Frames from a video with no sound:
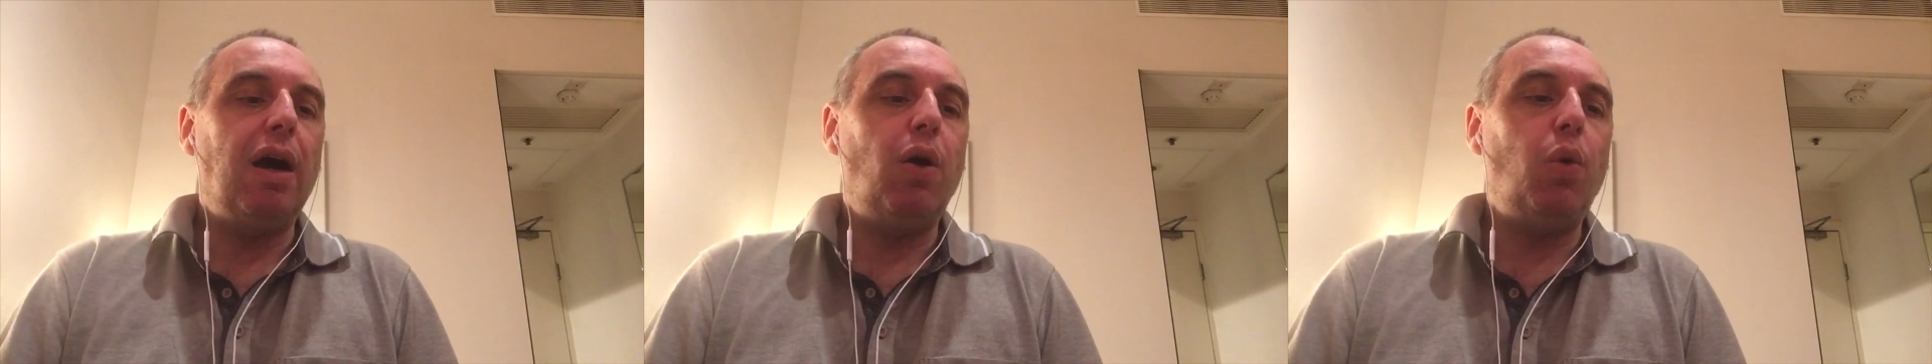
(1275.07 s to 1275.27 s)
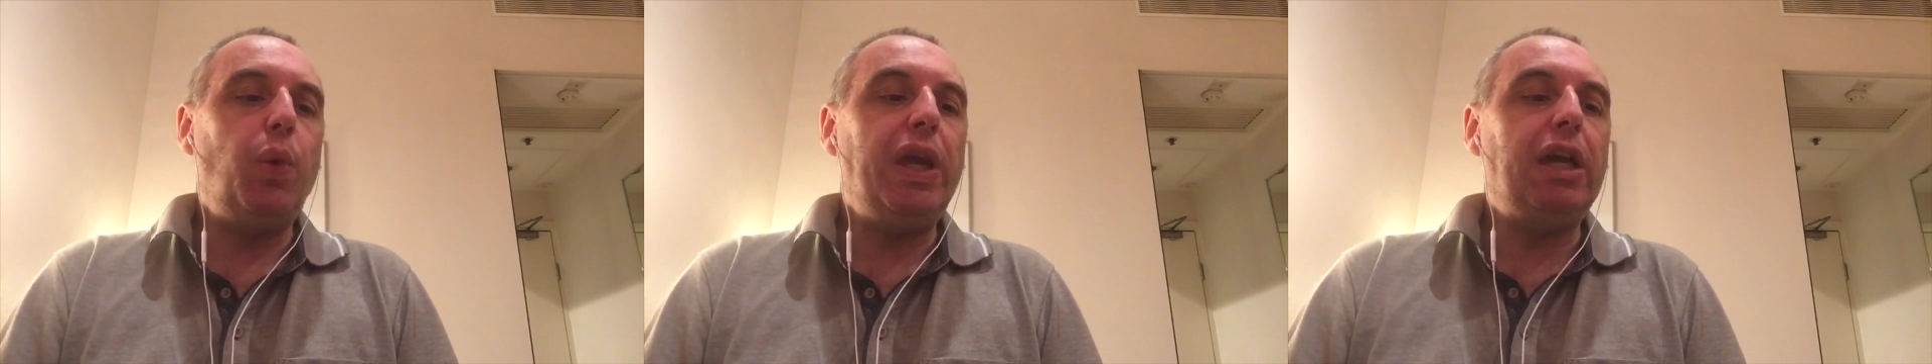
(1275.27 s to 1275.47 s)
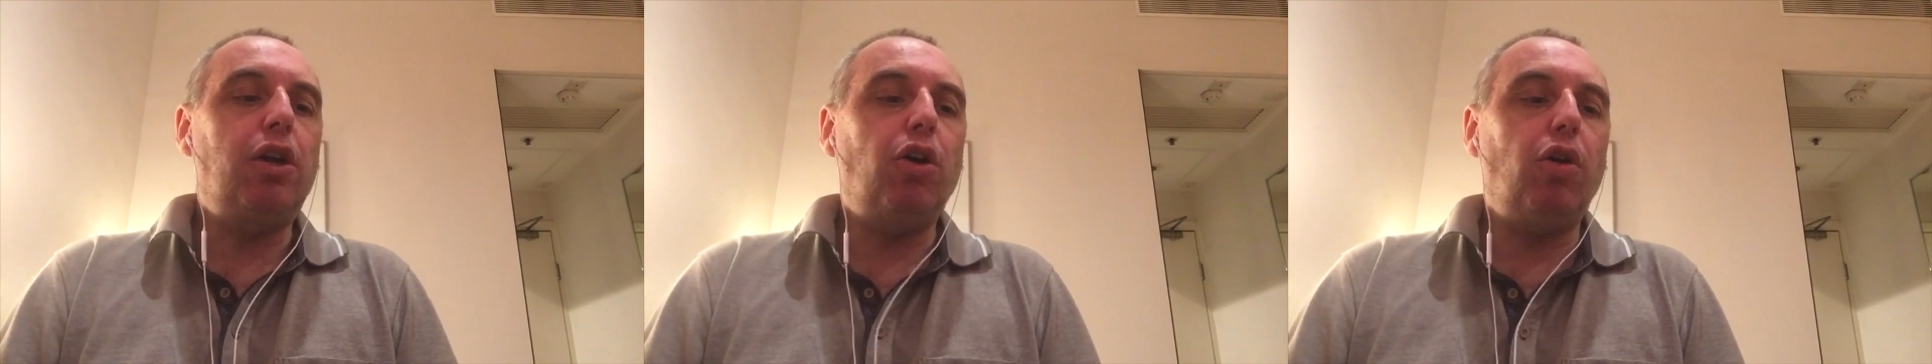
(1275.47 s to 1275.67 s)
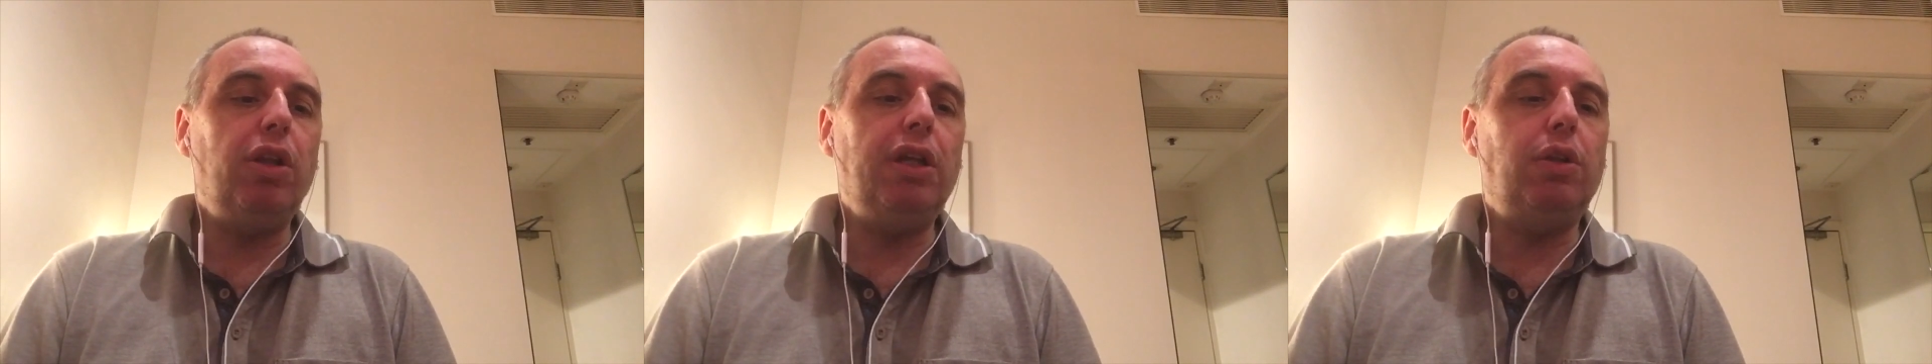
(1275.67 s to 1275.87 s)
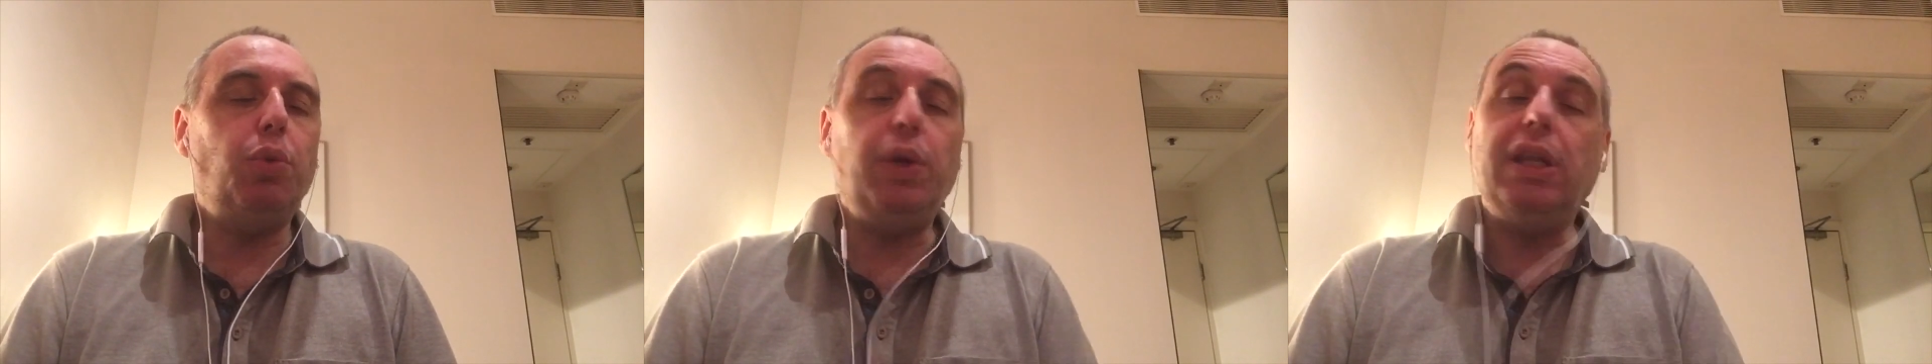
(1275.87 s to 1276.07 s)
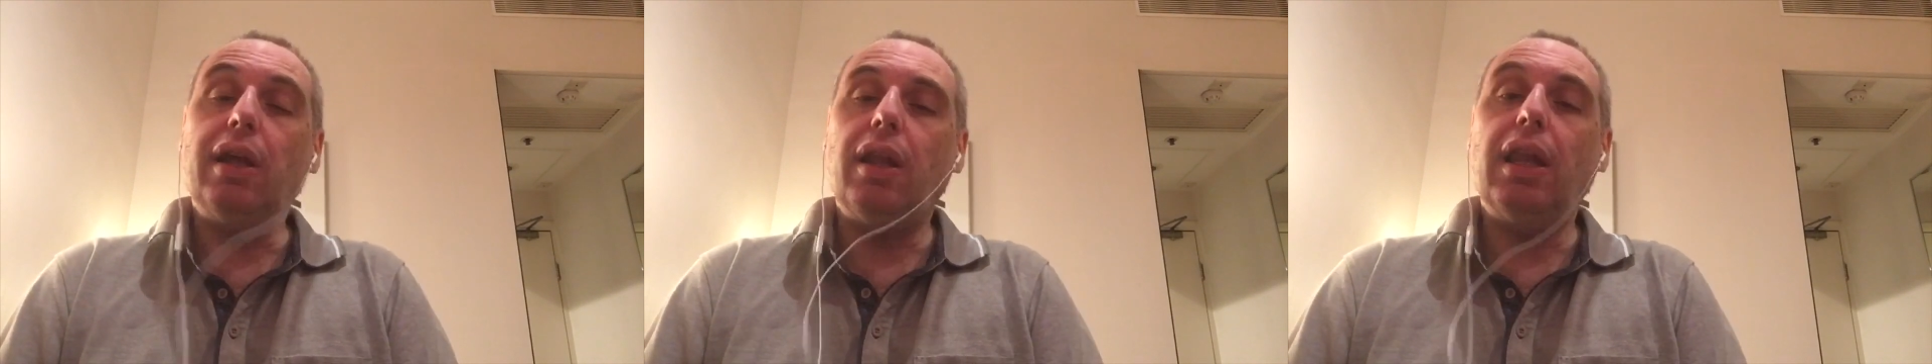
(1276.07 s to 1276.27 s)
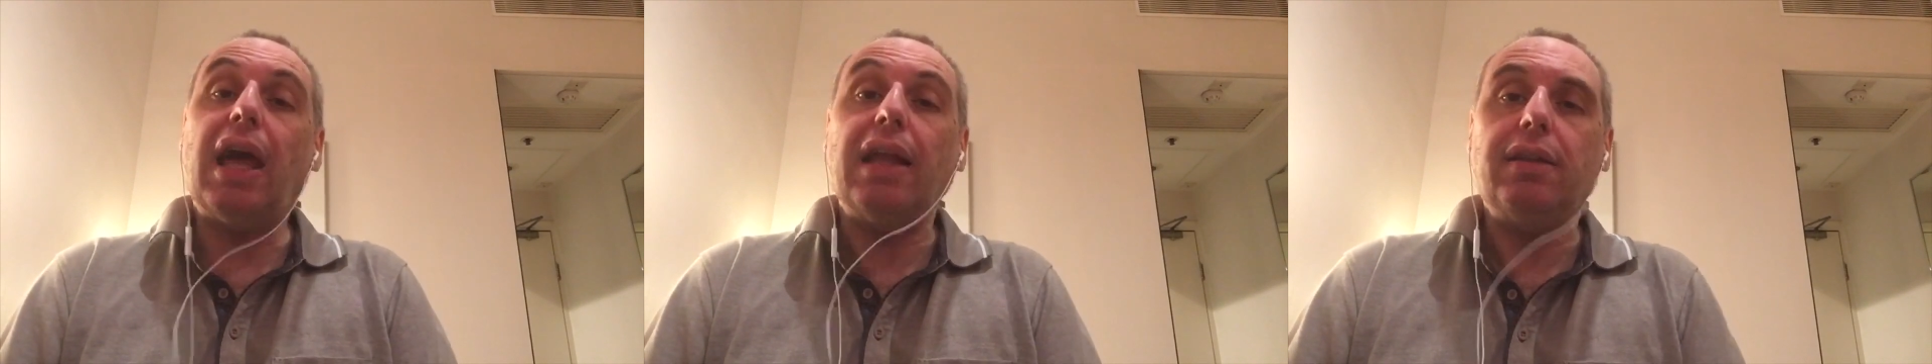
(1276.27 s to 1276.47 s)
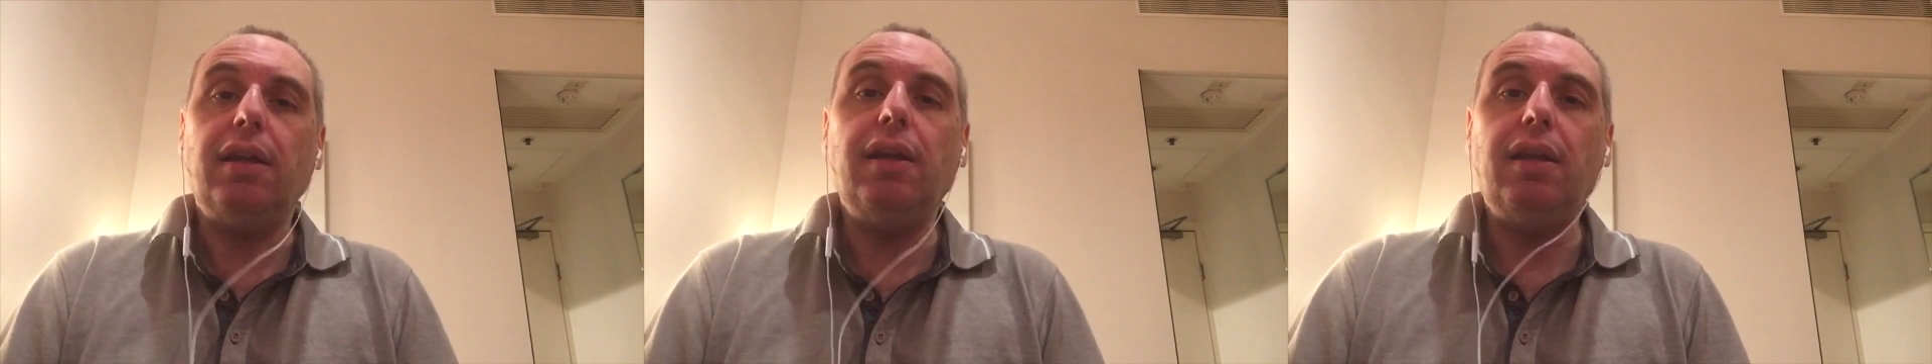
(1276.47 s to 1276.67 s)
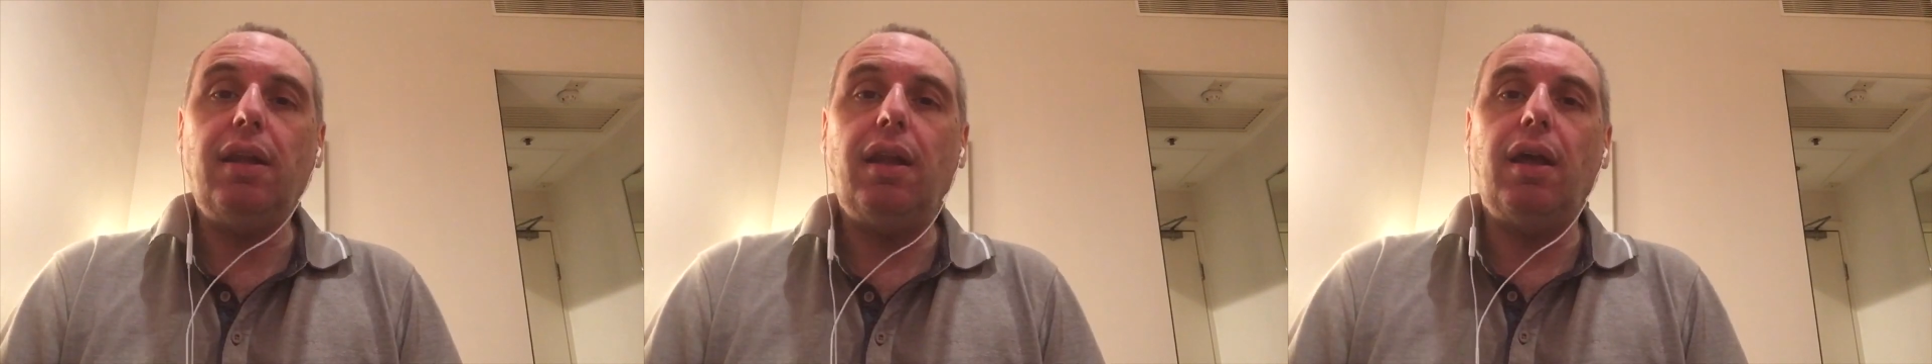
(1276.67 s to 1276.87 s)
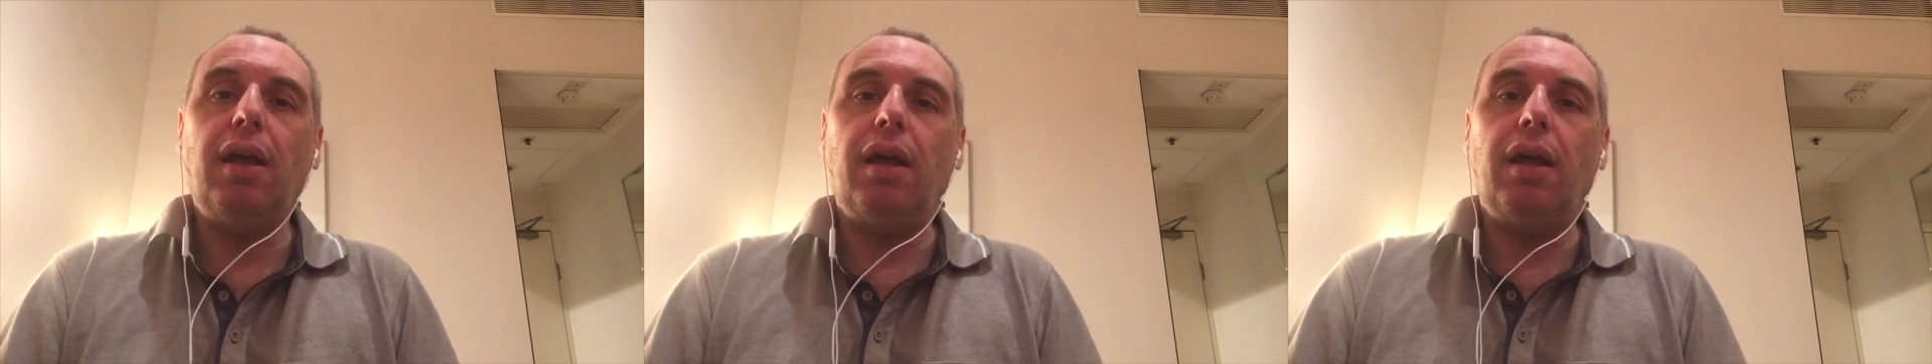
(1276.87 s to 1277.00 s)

we call it with a Latin